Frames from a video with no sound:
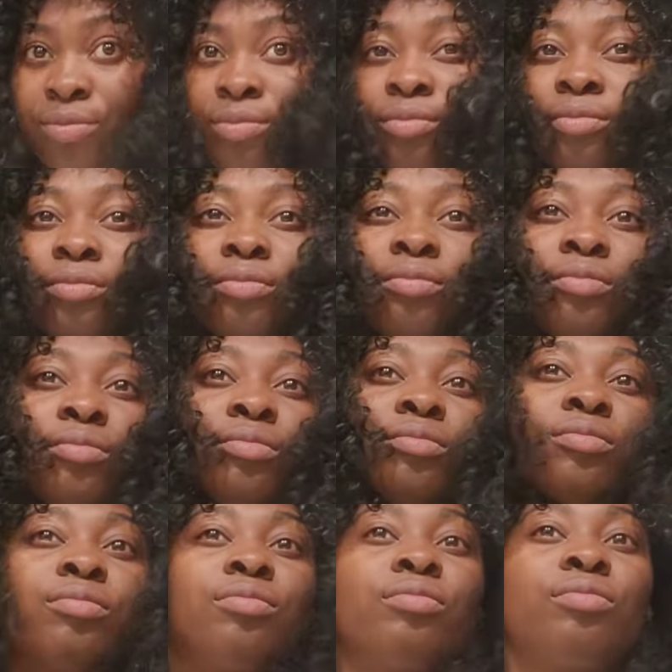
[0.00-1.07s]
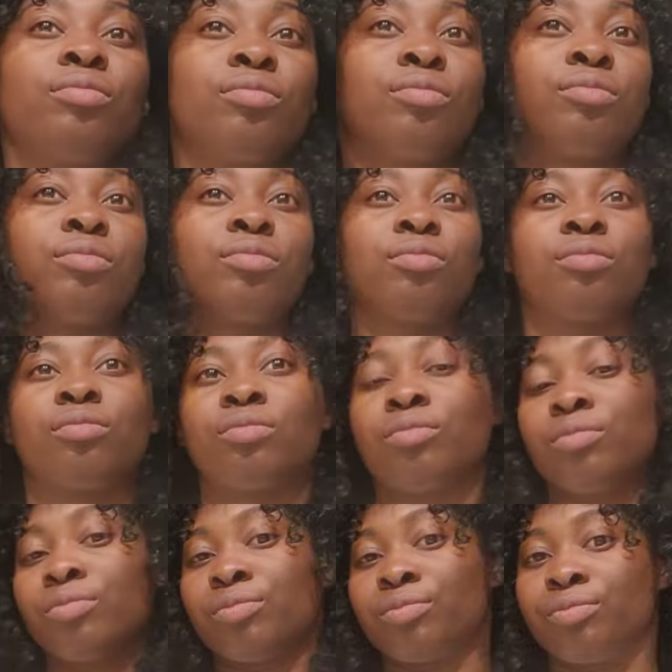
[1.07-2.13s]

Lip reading: (no one is talking)